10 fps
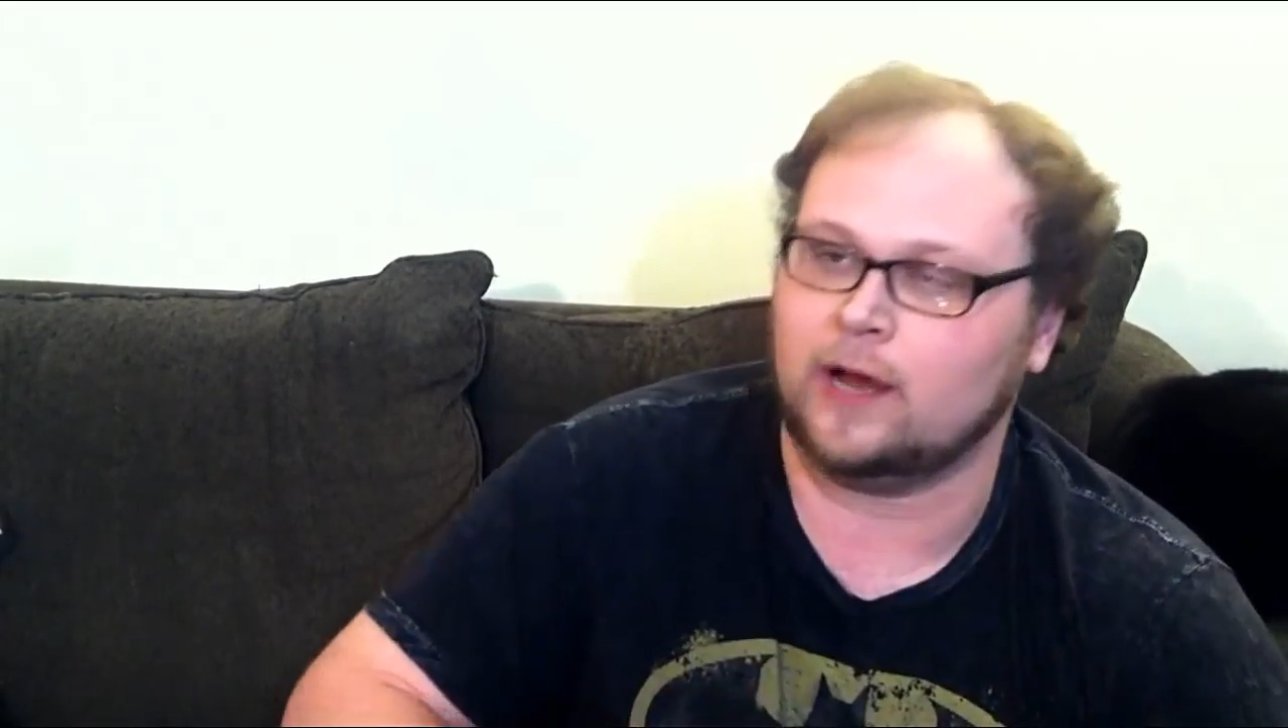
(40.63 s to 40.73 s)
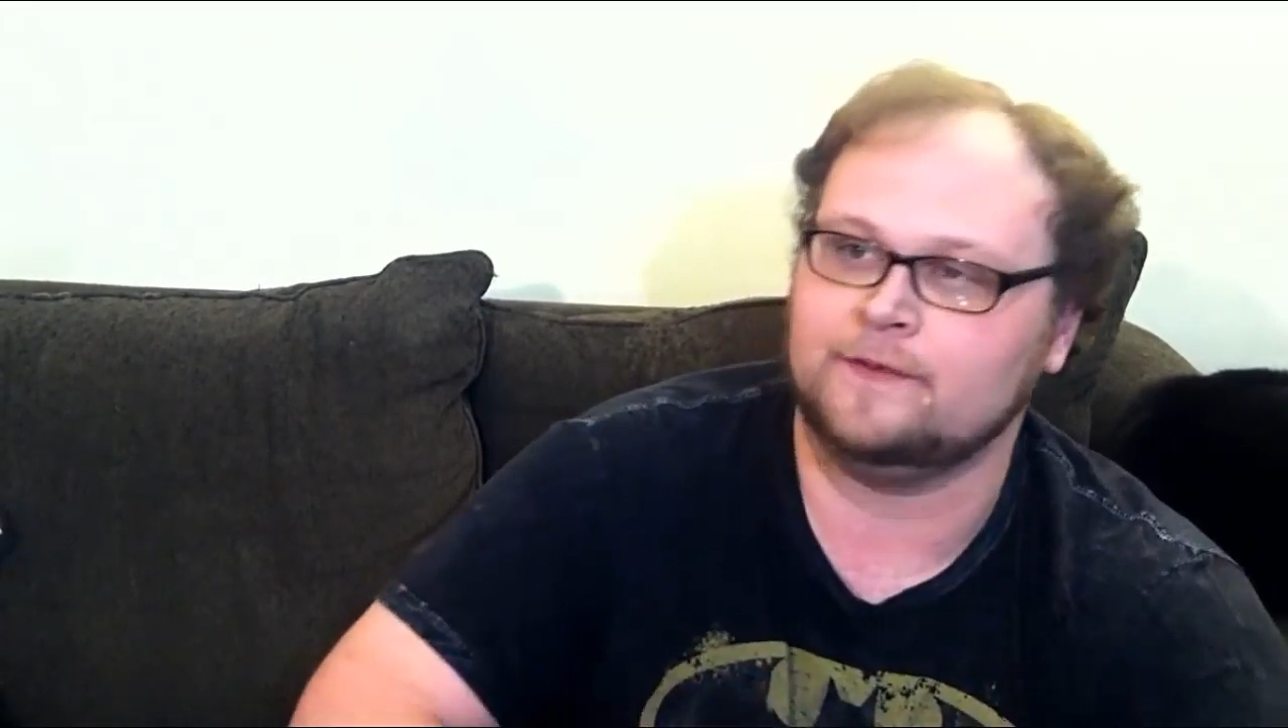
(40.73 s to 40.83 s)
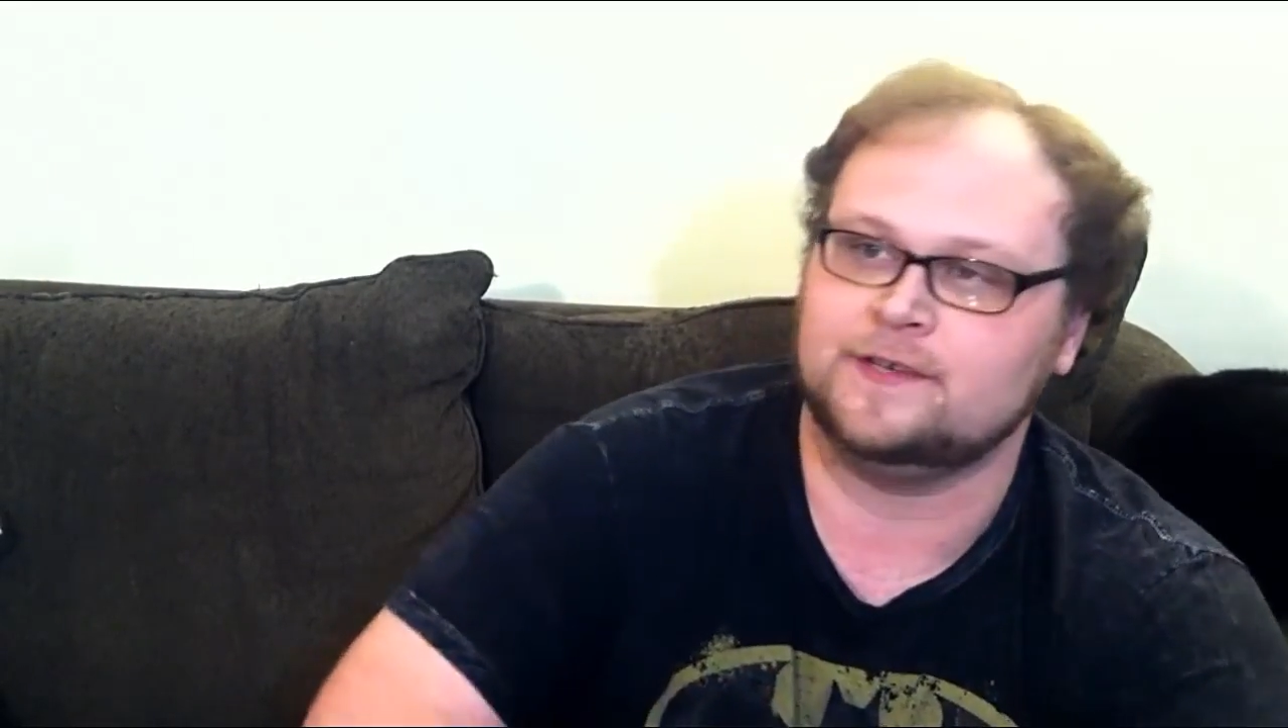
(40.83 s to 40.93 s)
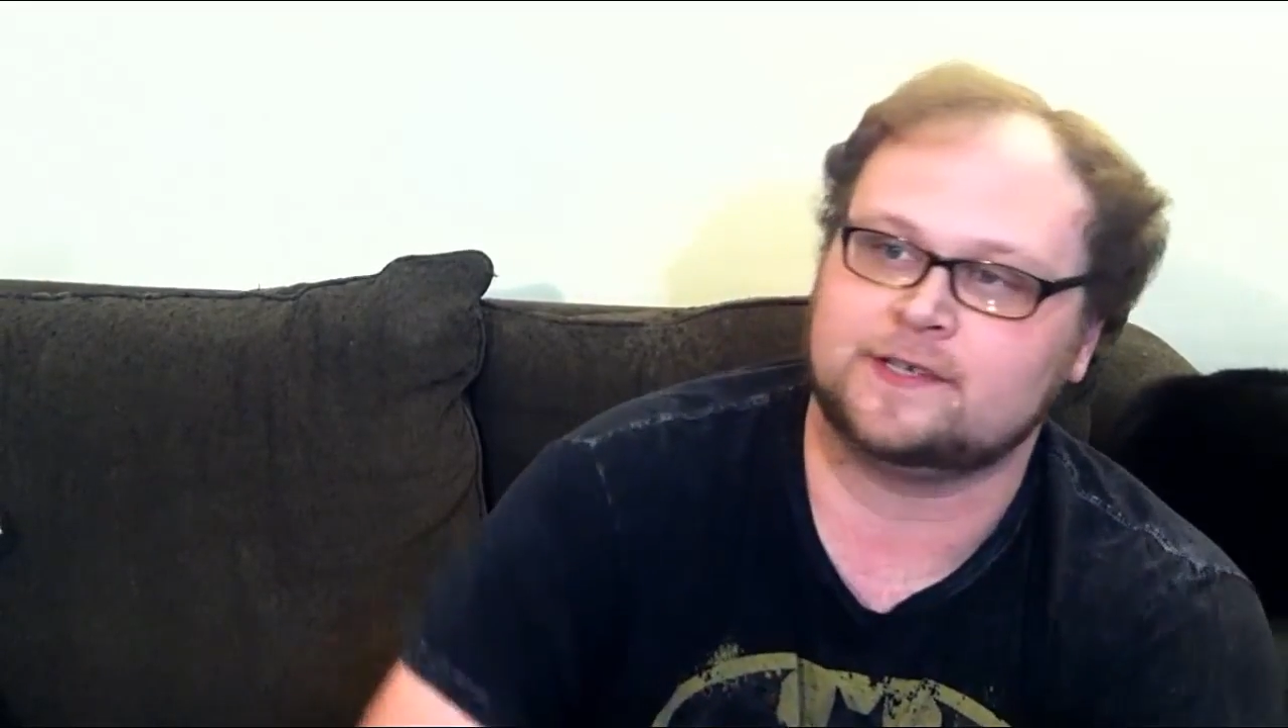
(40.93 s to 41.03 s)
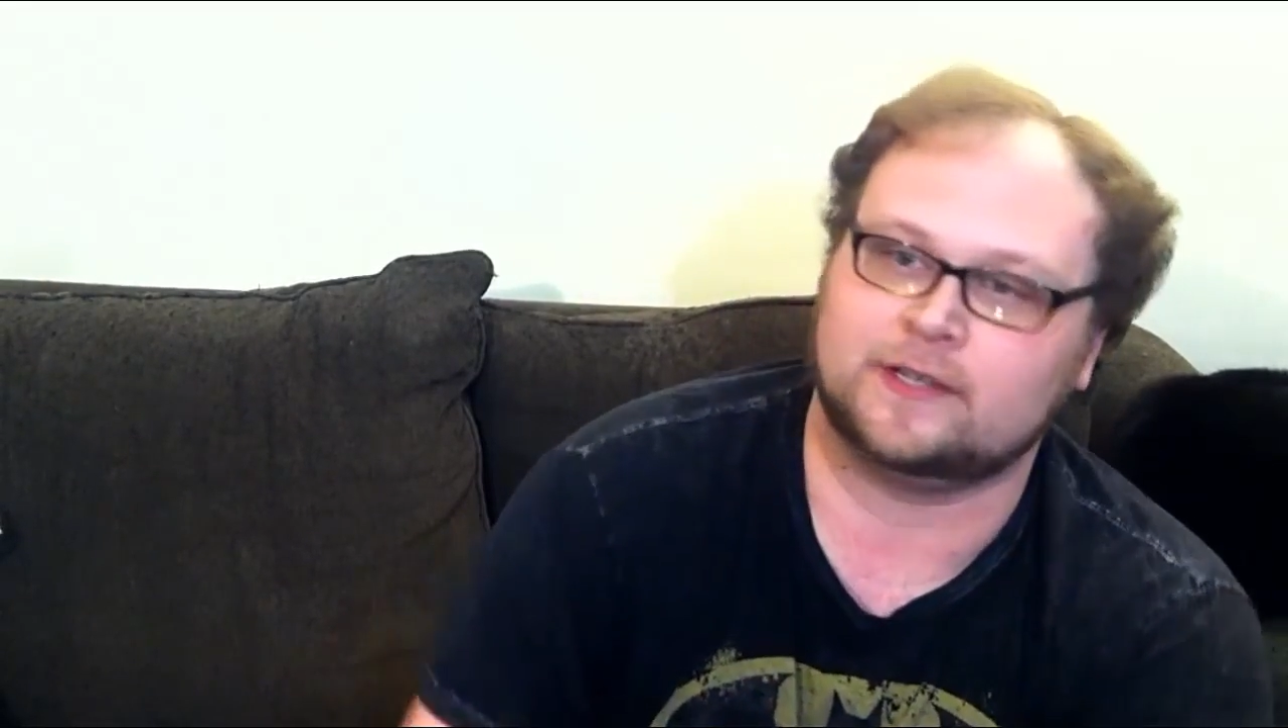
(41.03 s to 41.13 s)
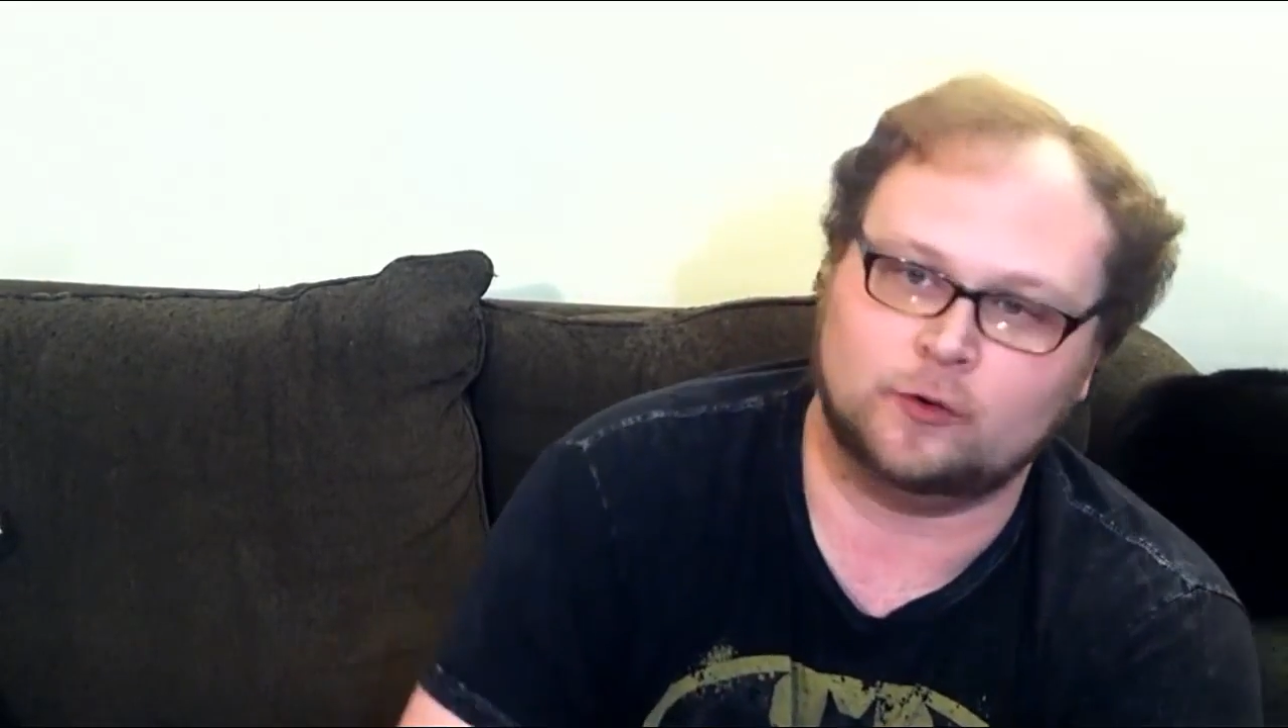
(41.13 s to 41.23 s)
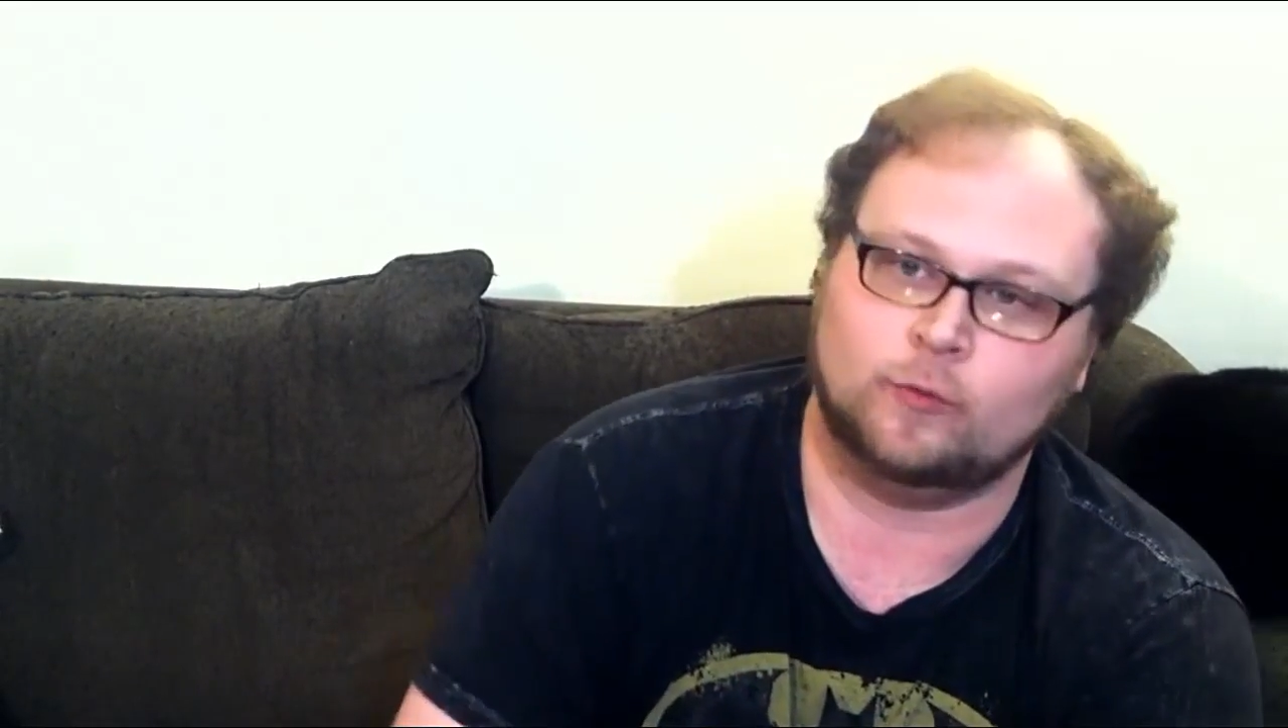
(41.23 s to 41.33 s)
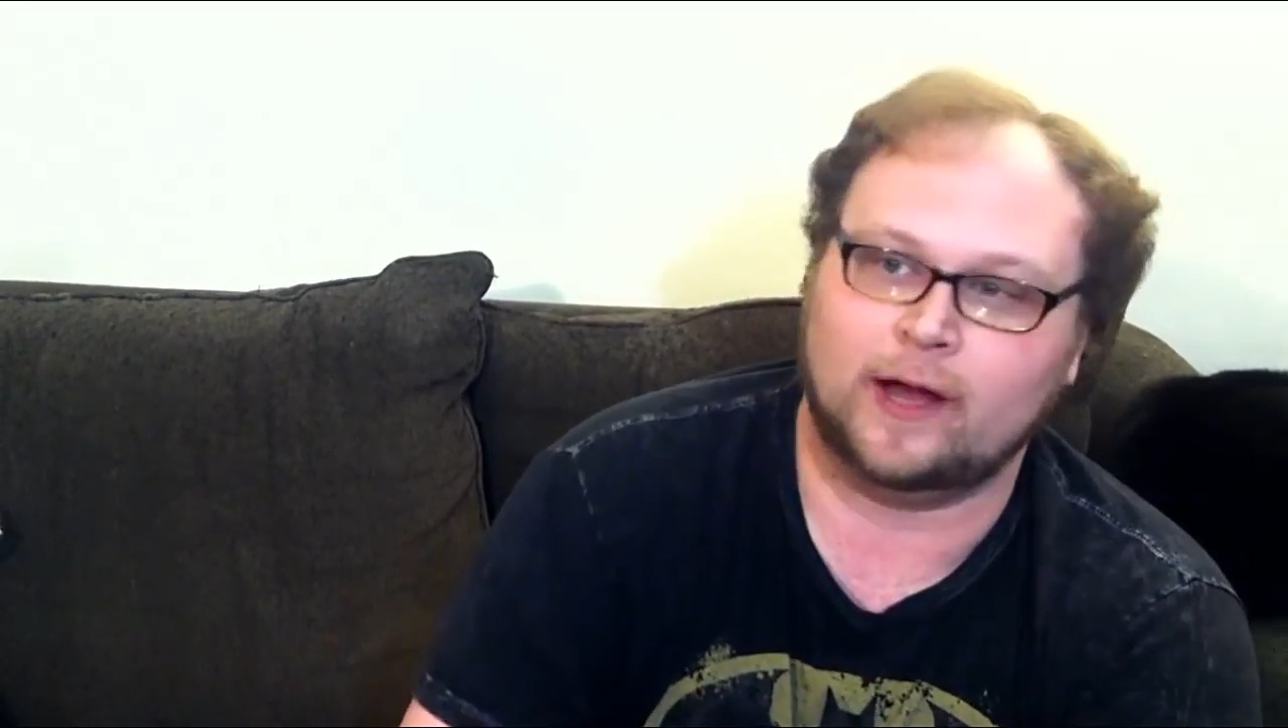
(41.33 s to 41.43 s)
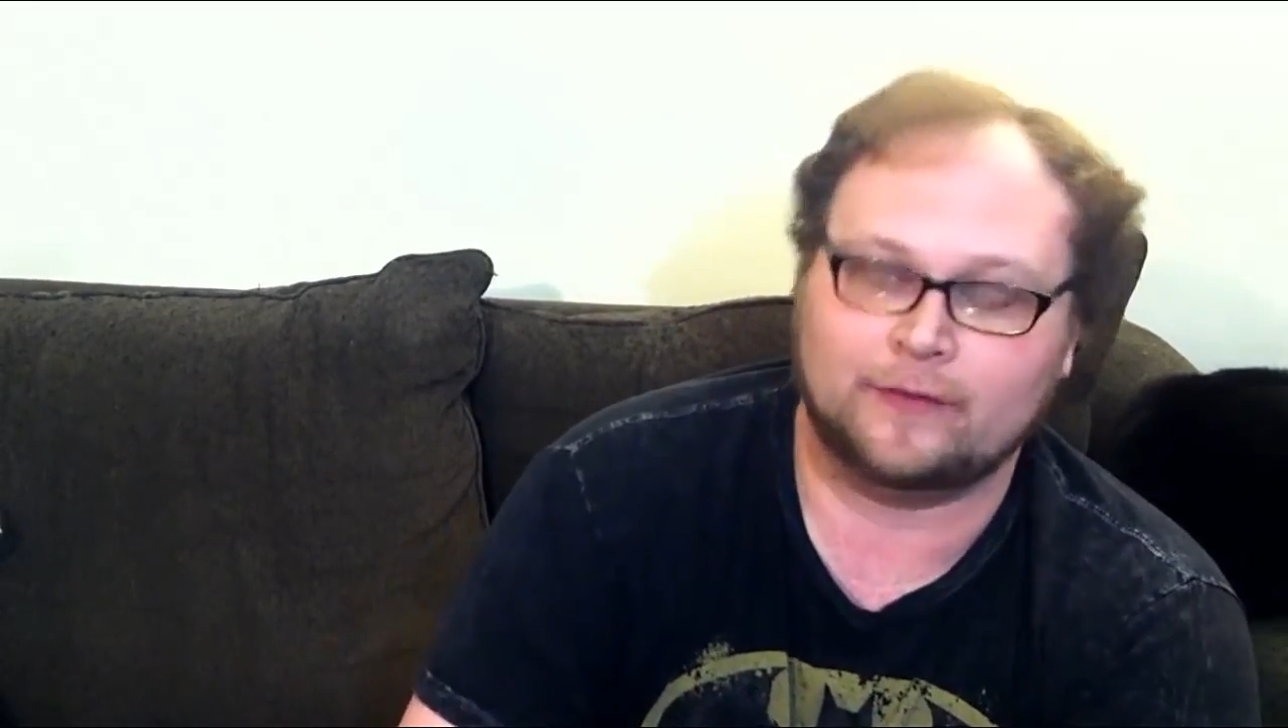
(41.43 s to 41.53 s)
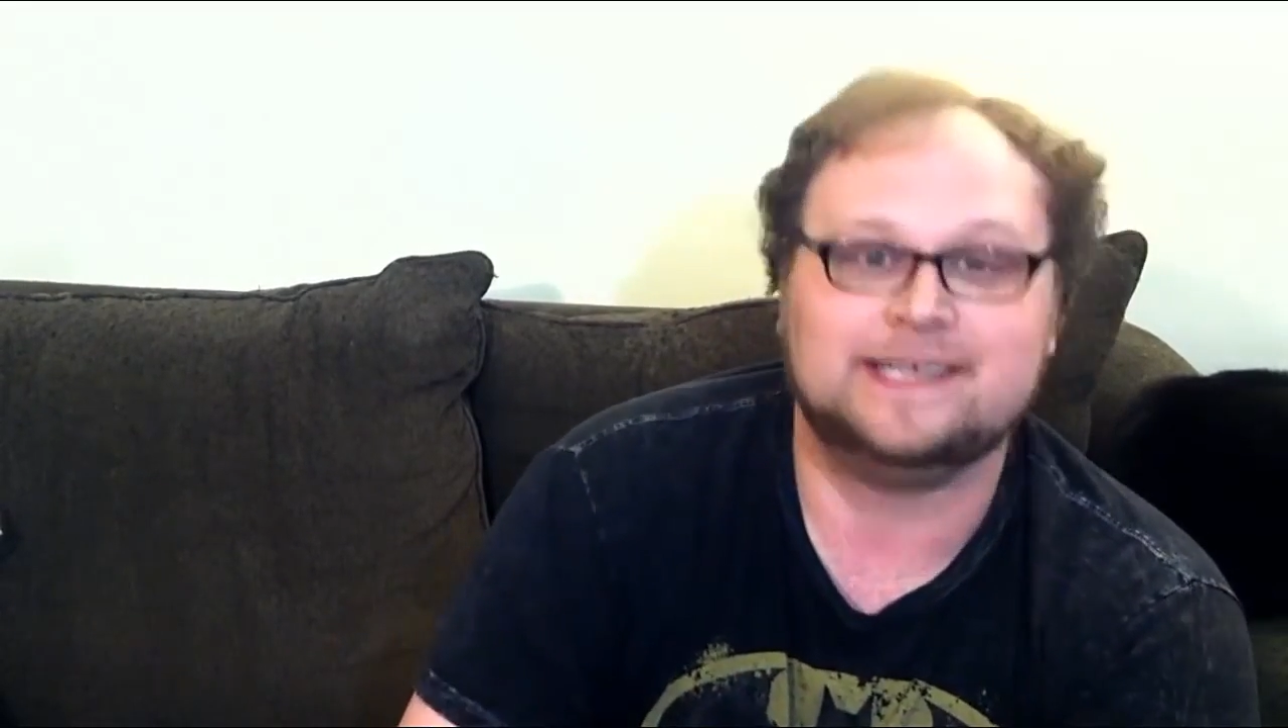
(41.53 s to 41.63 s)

off in just a little while.